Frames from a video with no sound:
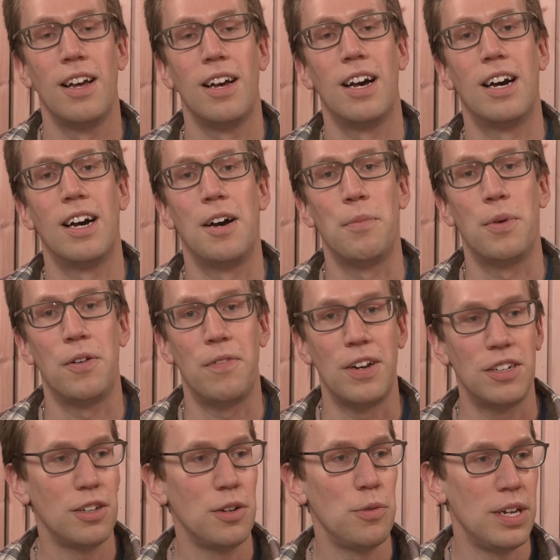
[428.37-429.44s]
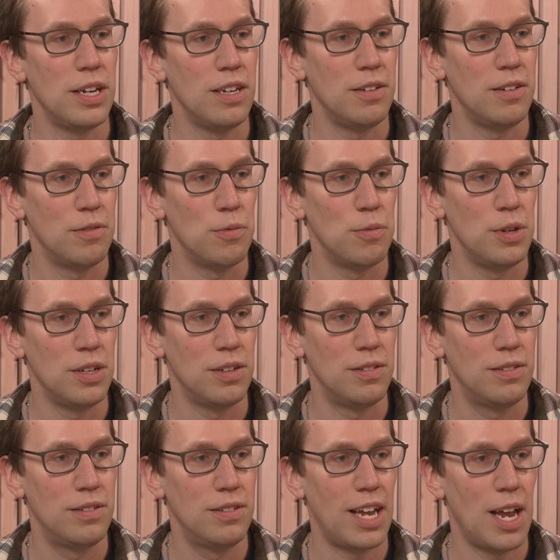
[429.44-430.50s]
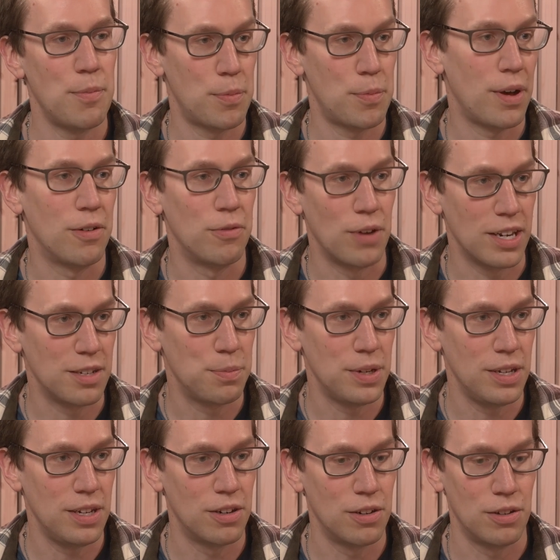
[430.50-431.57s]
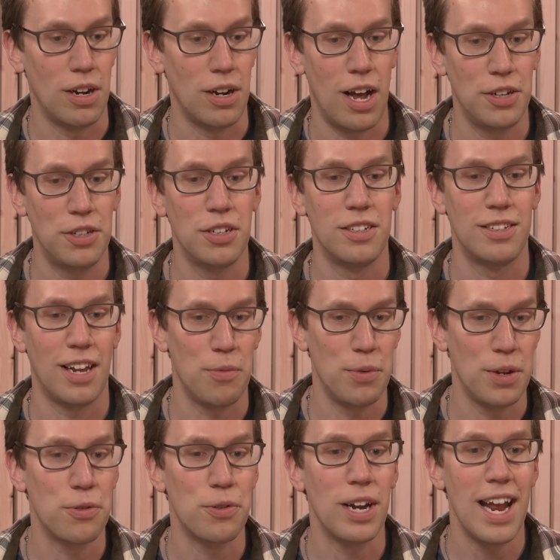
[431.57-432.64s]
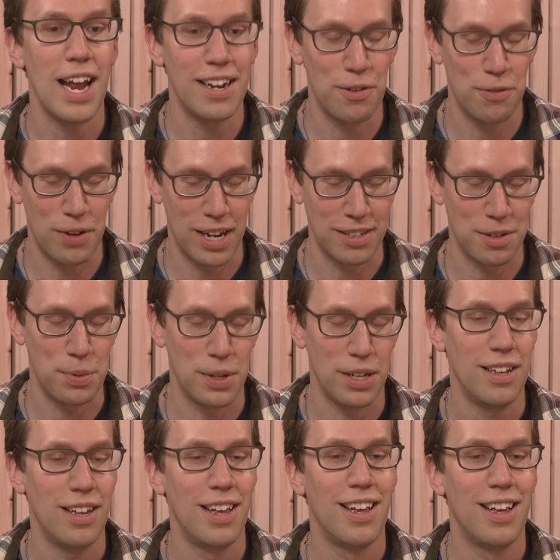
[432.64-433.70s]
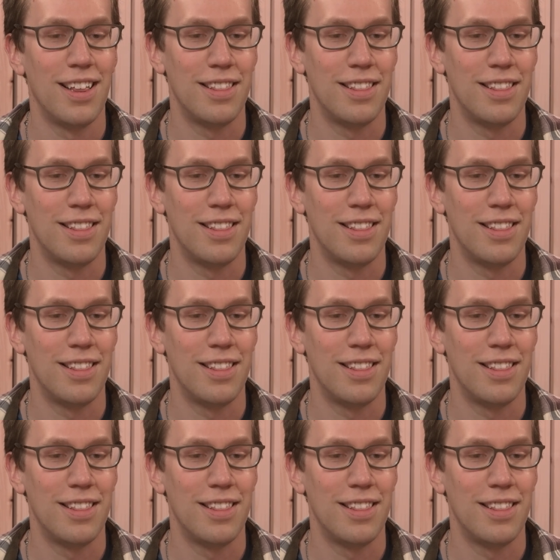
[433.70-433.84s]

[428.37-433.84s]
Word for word: Um, but eventually, we we came upon a recipe, or I shouldn't say, we created a recipe yeah.